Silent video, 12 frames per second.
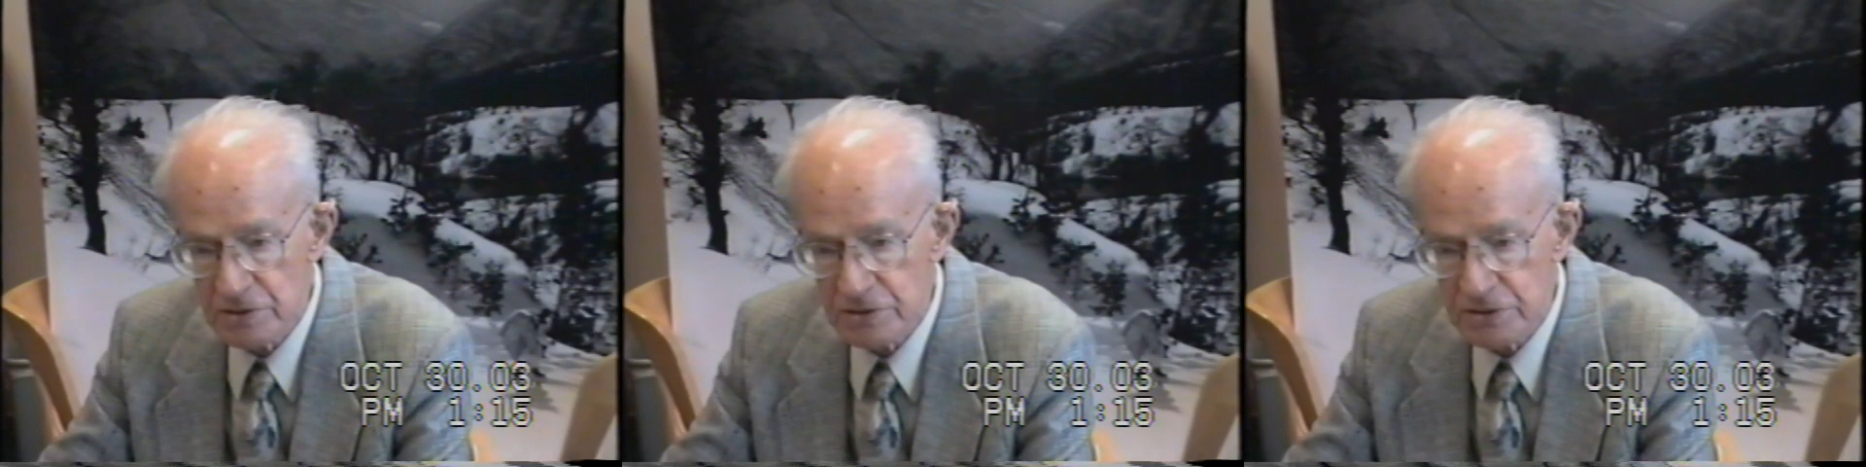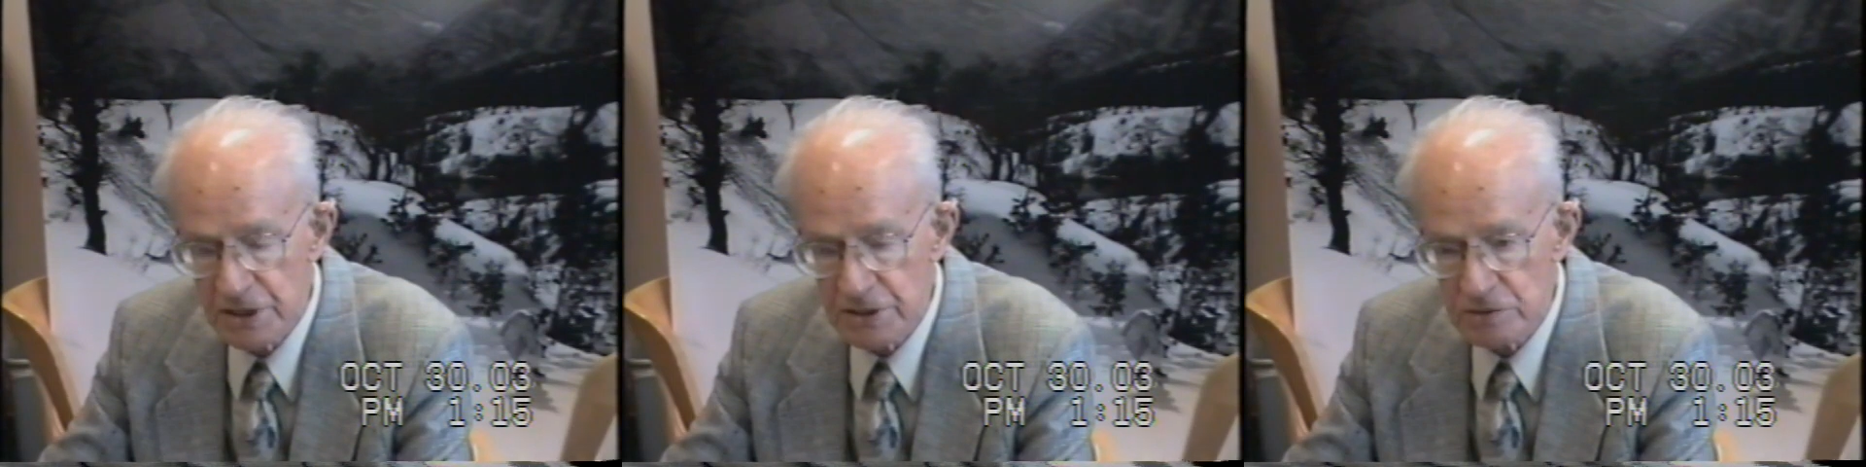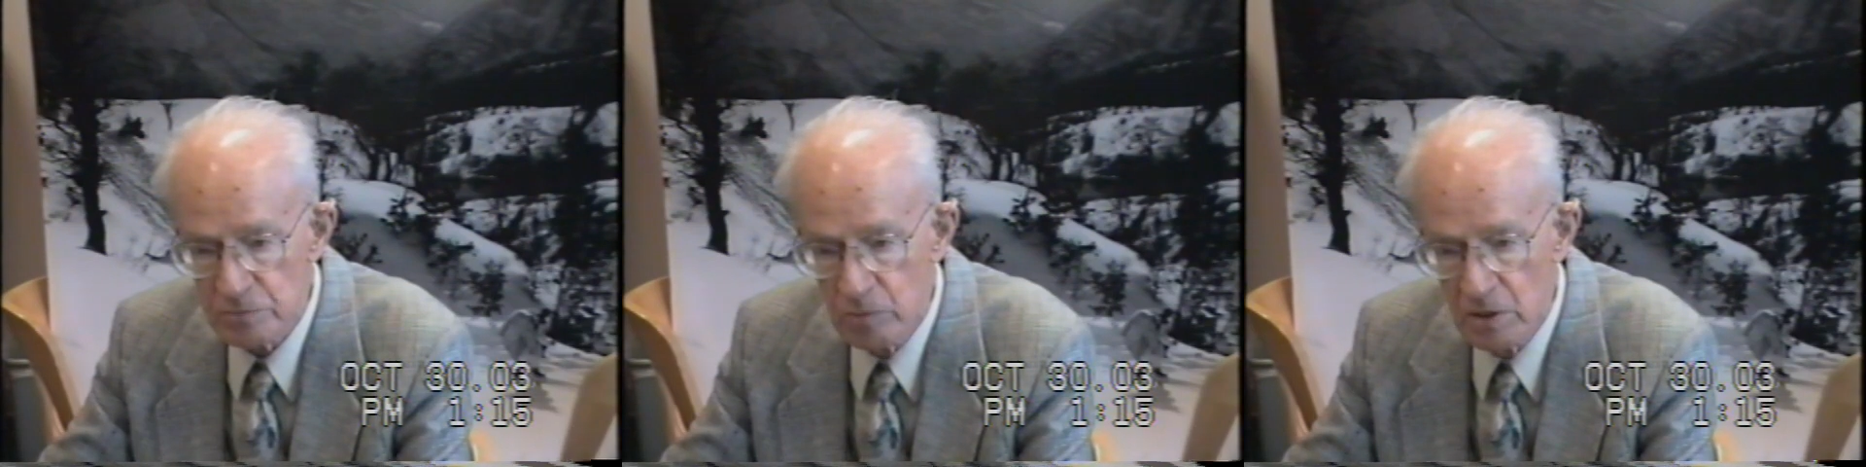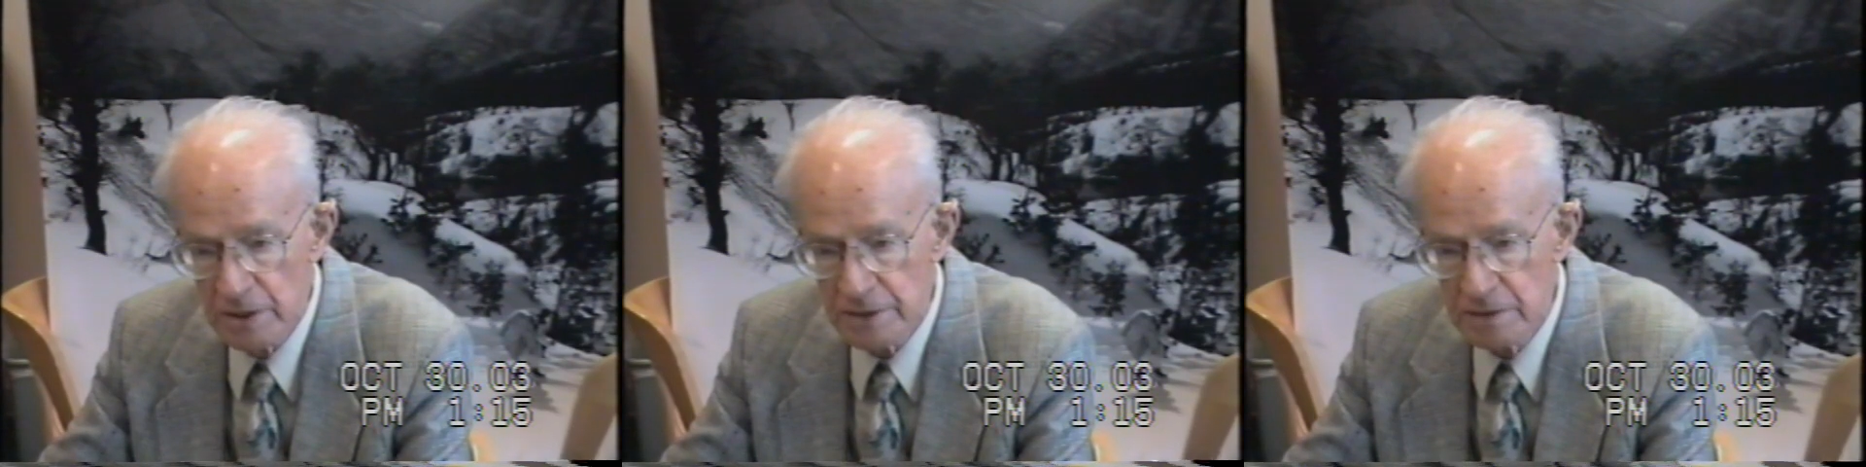
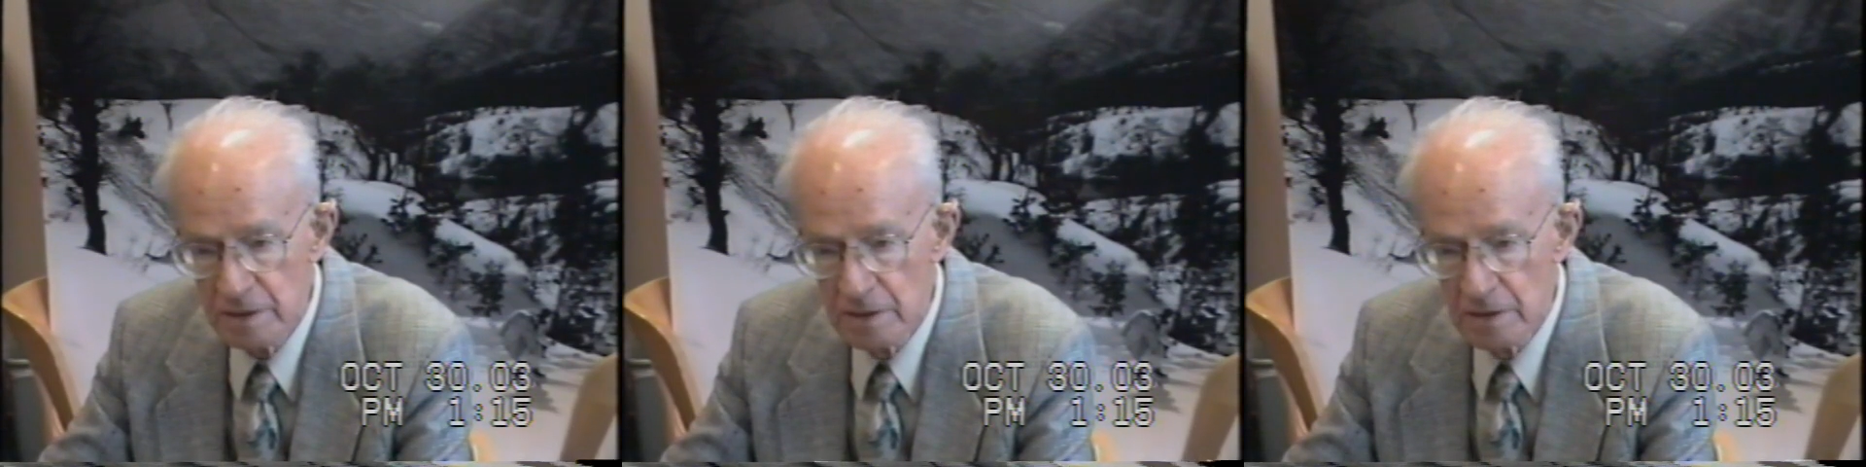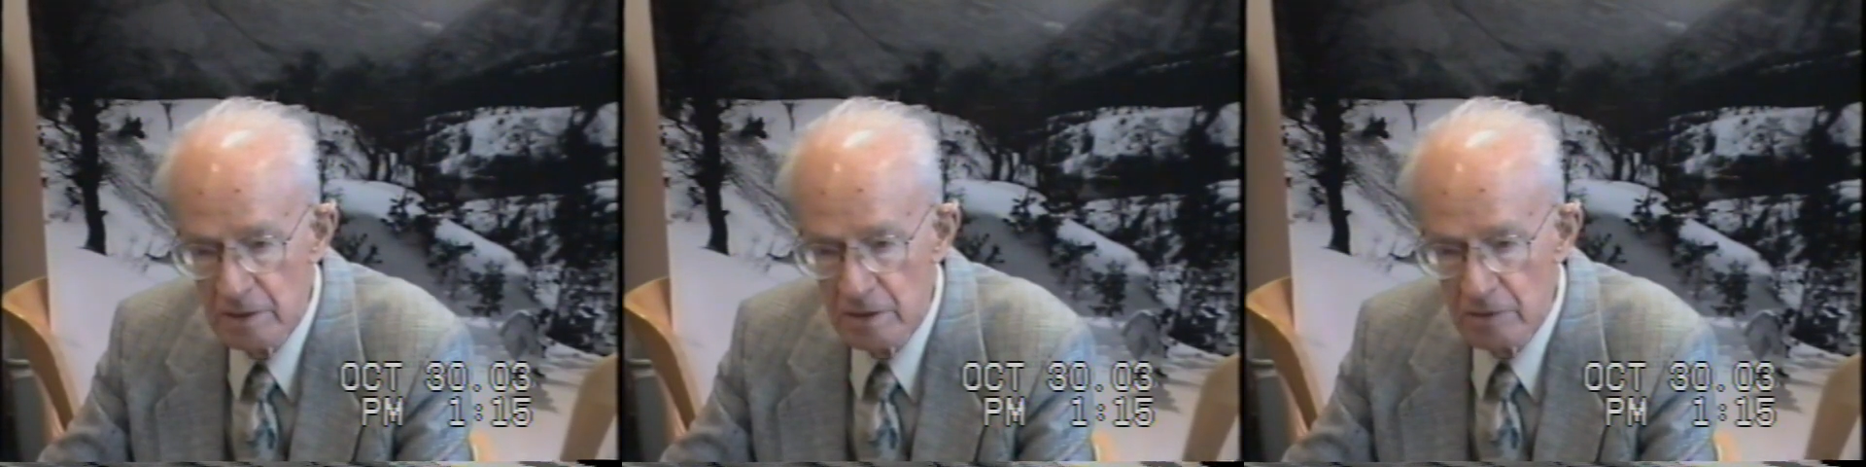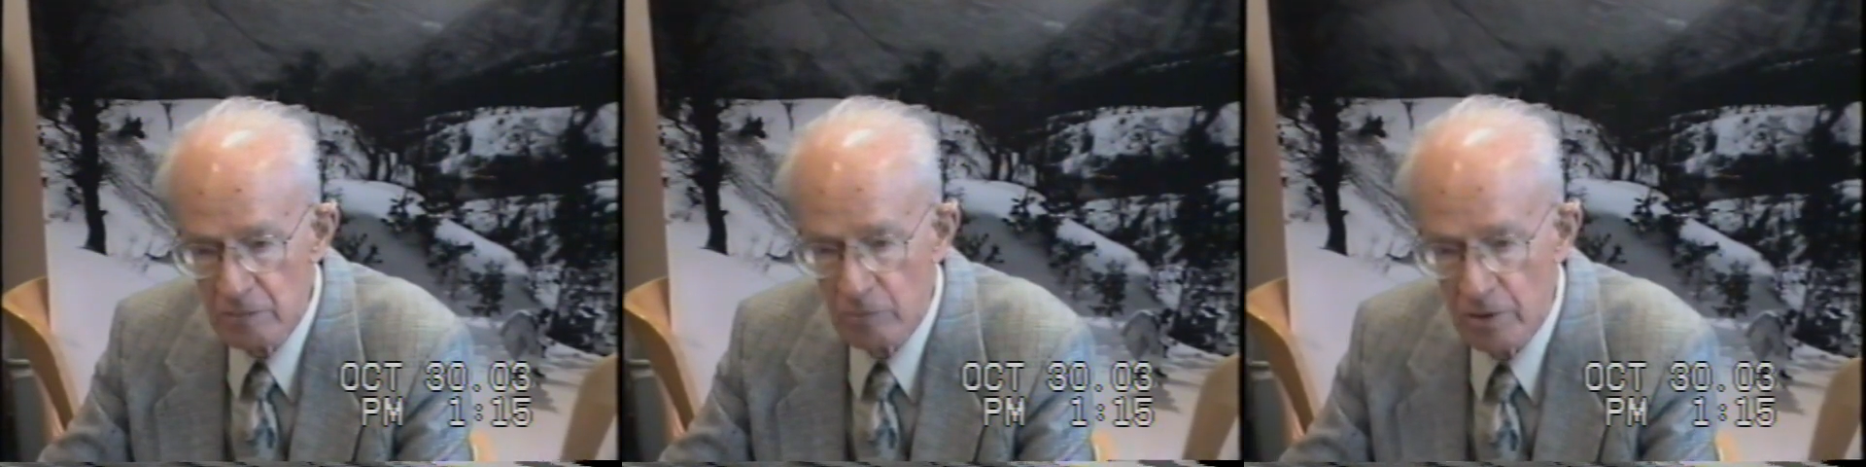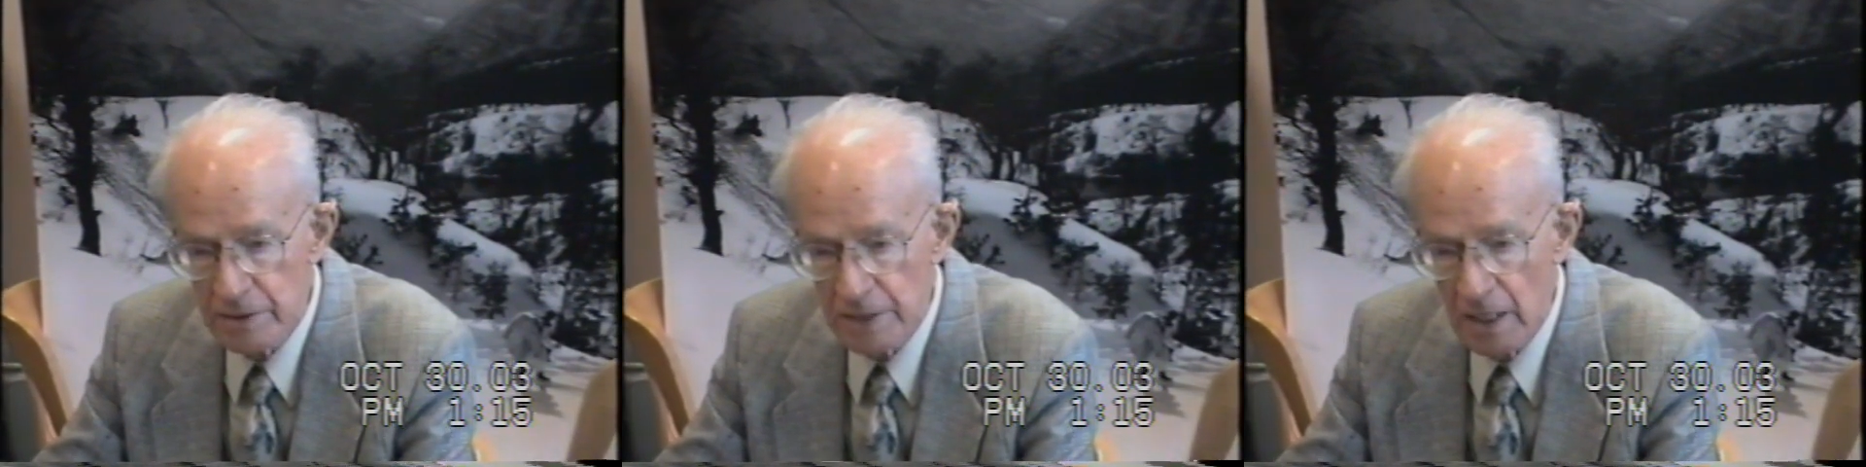
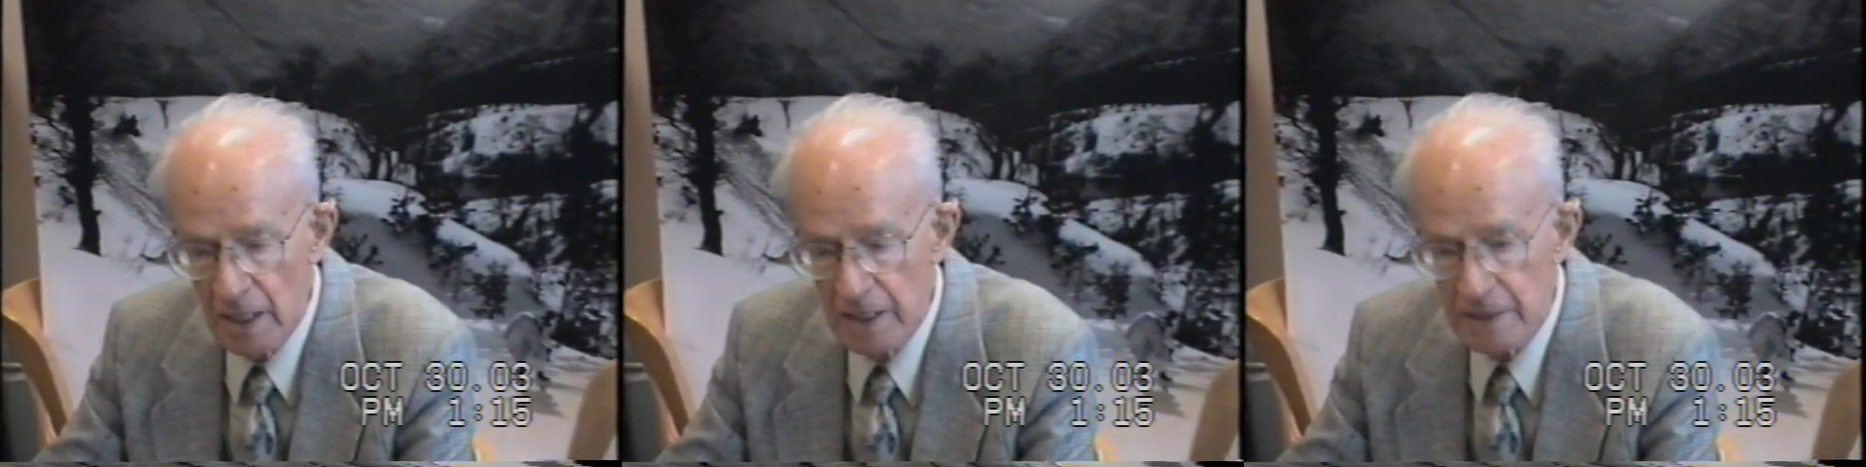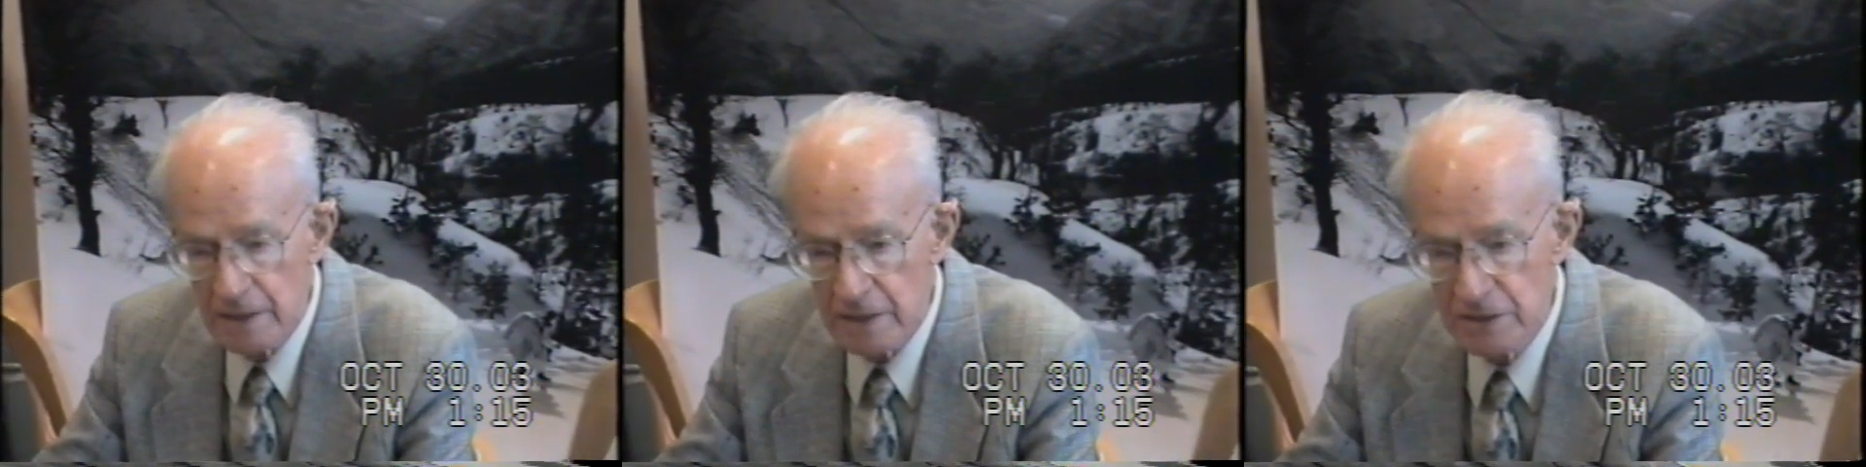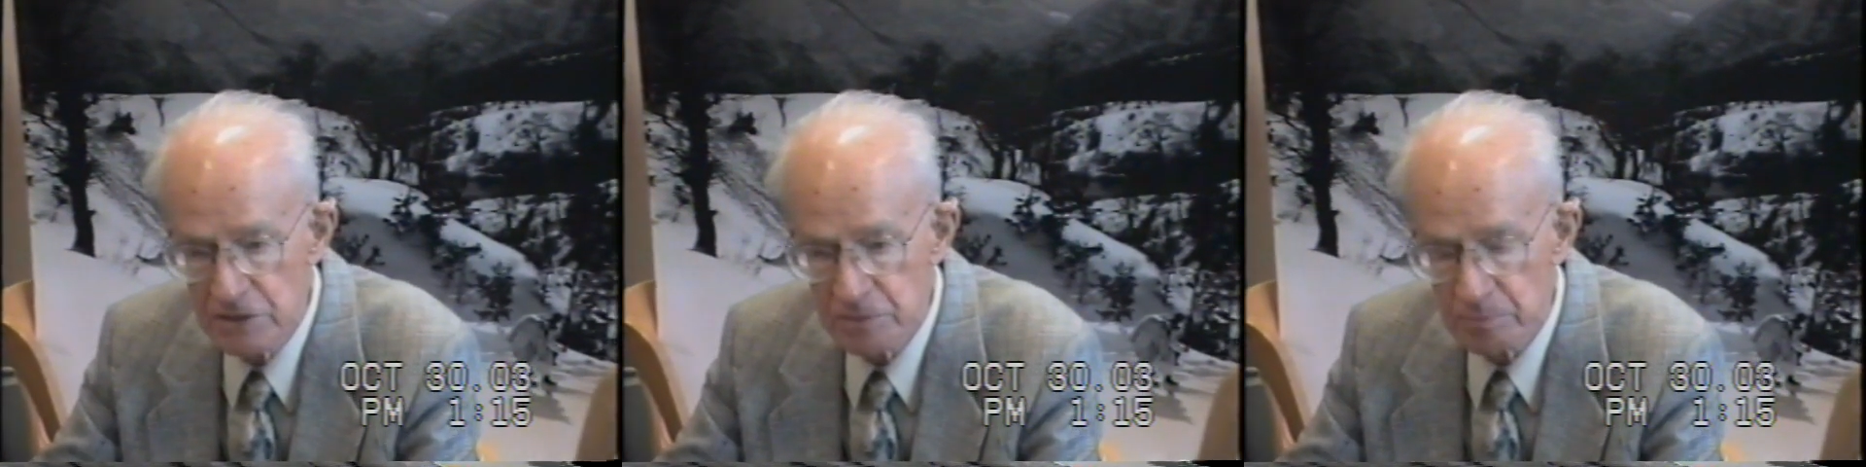6119 East